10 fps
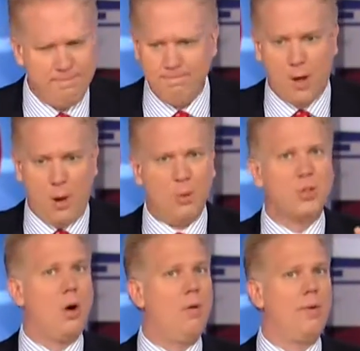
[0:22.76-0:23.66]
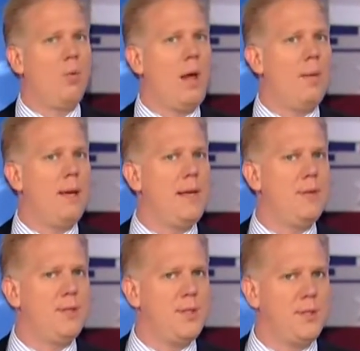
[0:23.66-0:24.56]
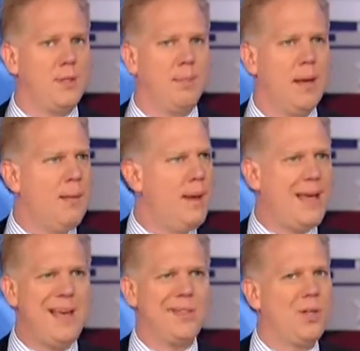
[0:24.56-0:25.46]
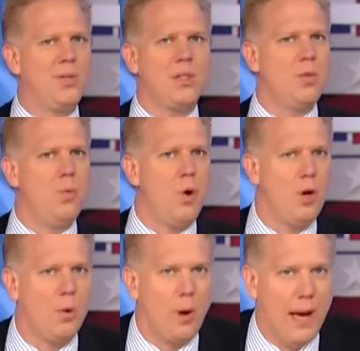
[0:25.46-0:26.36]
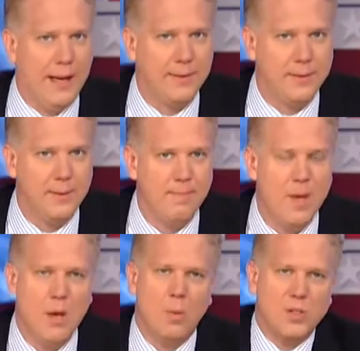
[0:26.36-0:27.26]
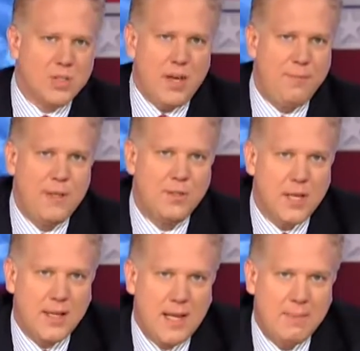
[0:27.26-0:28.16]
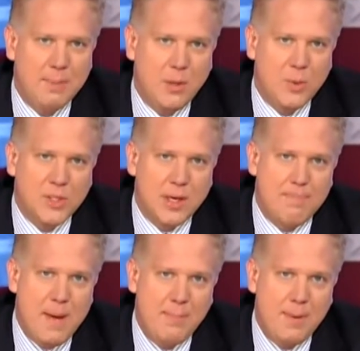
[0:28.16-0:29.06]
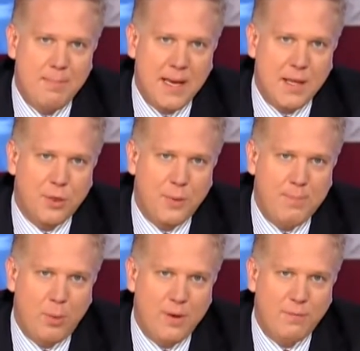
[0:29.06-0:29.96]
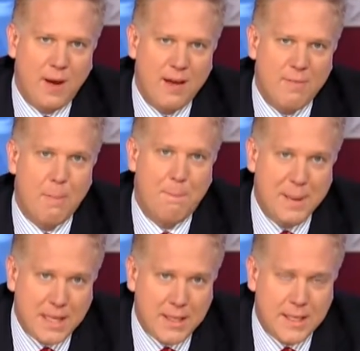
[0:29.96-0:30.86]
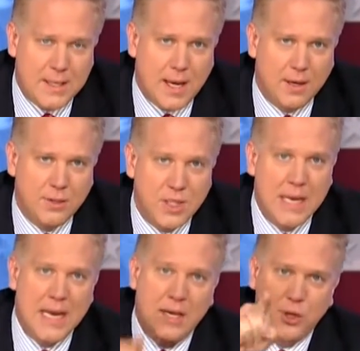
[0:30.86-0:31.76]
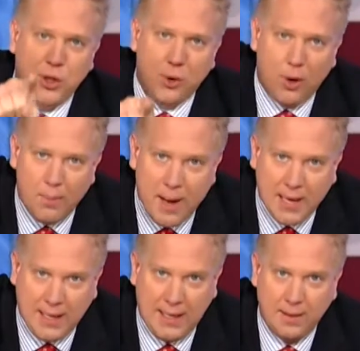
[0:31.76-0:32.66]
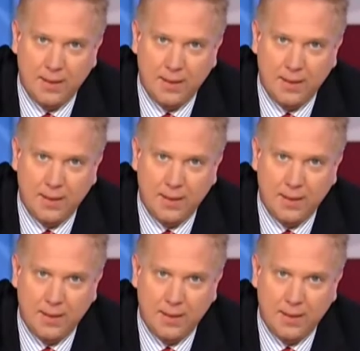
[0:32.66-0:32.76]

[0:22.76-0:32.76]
Almost overwhelming the system, making it so it doesn't work right. Well, stuffed inside that bill was an amendment making $3.5 billion in your money